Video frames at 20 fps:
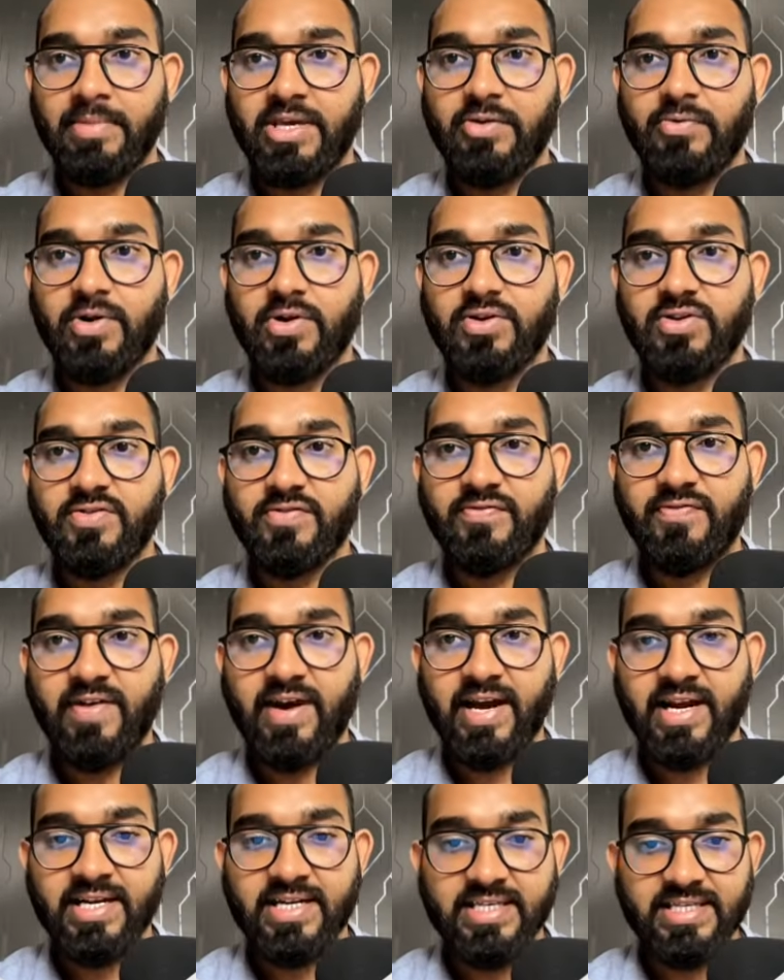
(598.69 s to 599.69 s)
you are going to
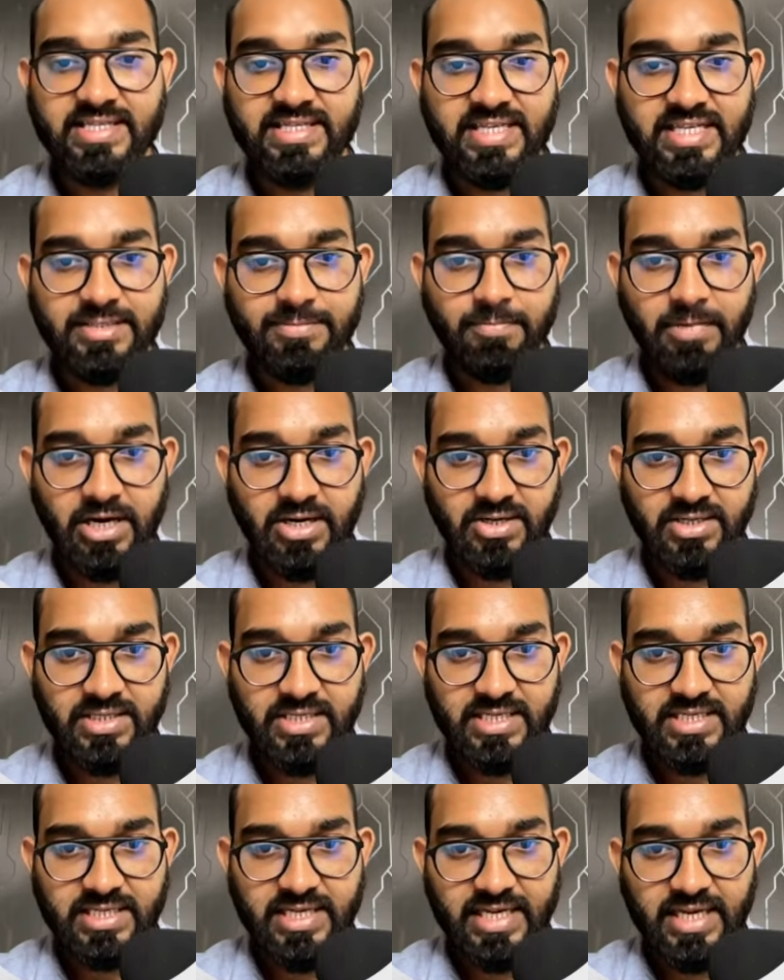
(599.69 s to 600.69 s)
find this button.
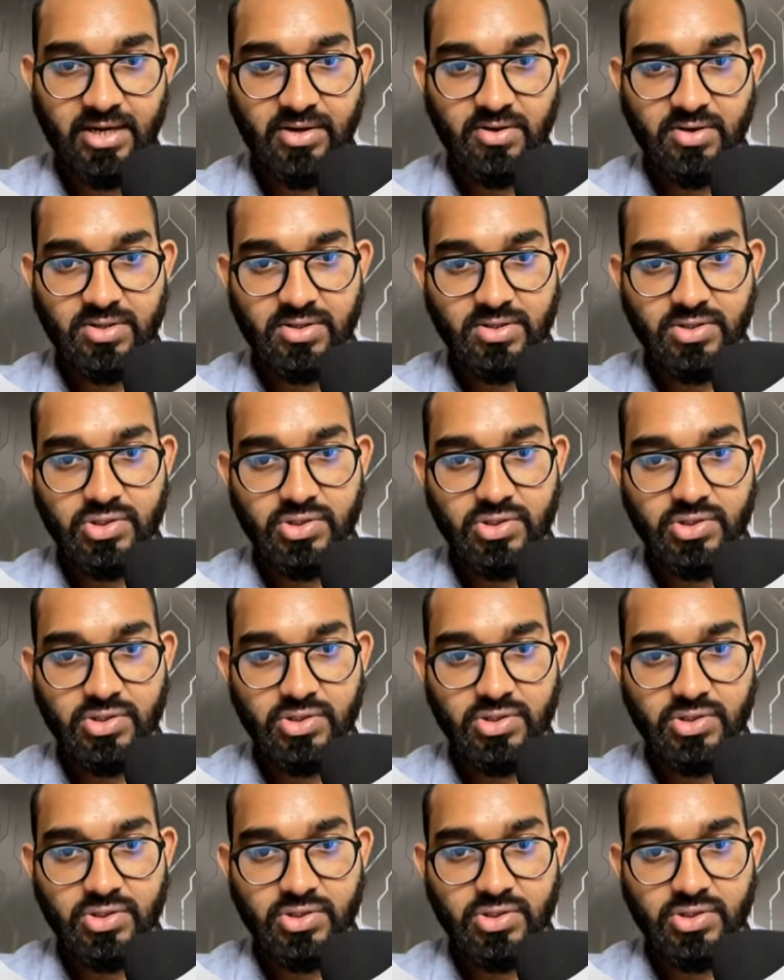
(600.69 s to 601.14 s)
Just take a look.